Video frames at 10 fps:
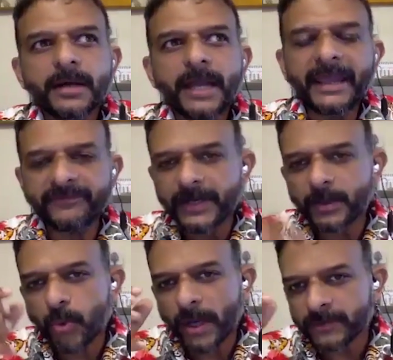every
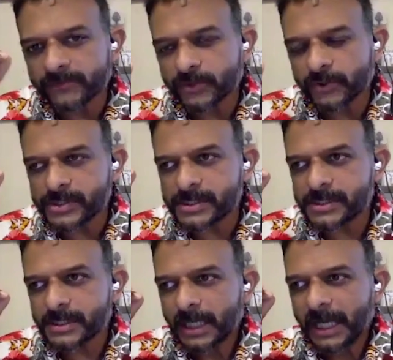one of
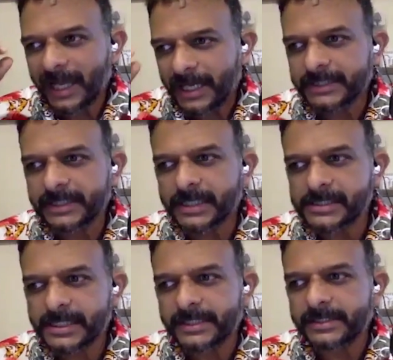those
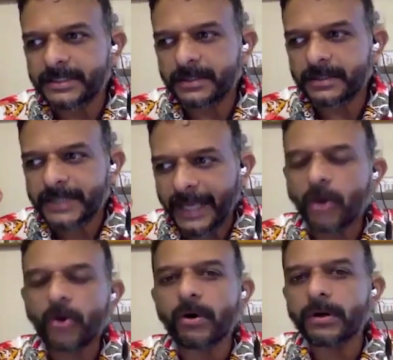ideas that
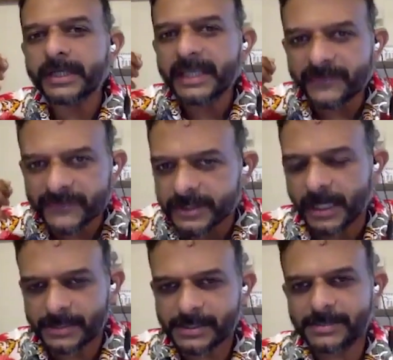Tagore gifted
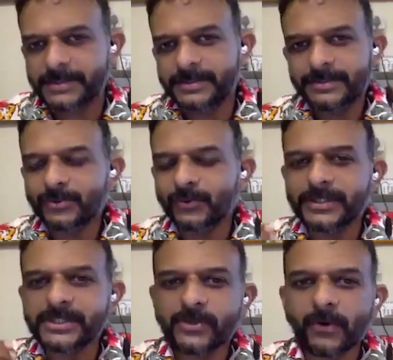us through
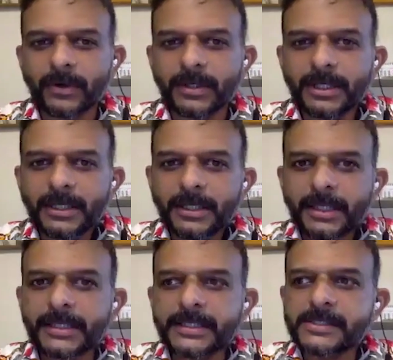this song
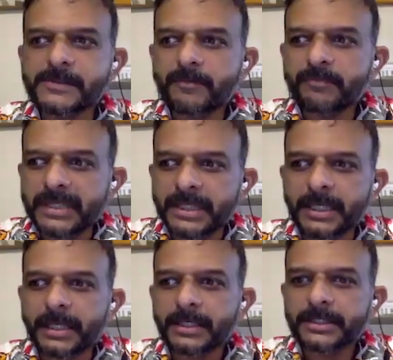is
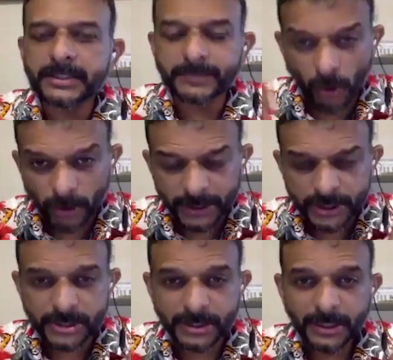being
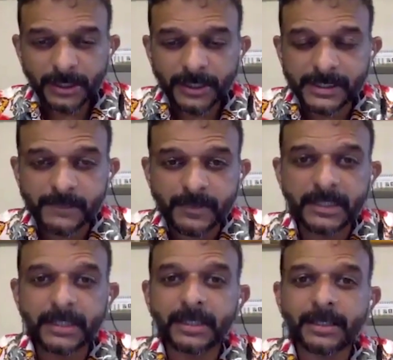demolished, is
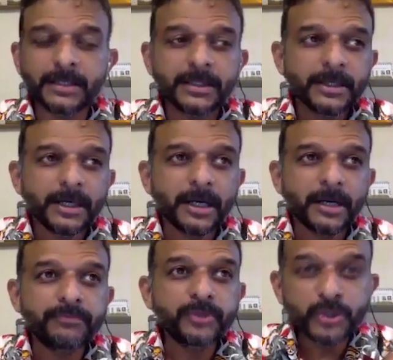being
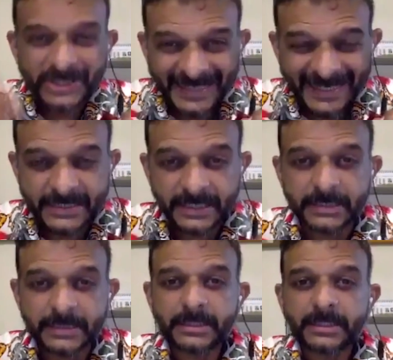
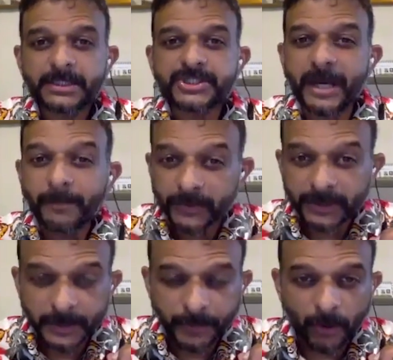mutilated,
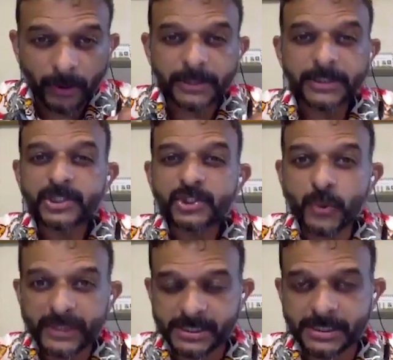trampled upon,
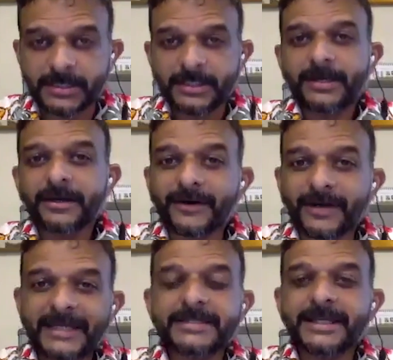twisted
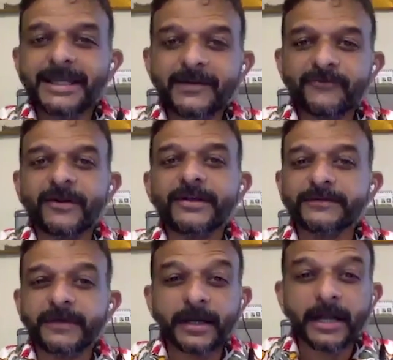right in front
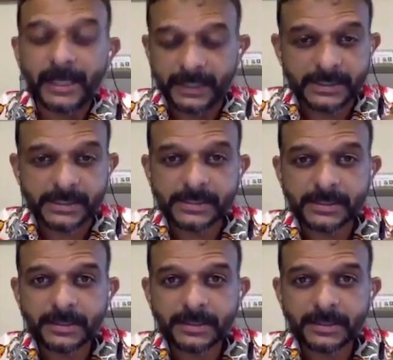of our eyes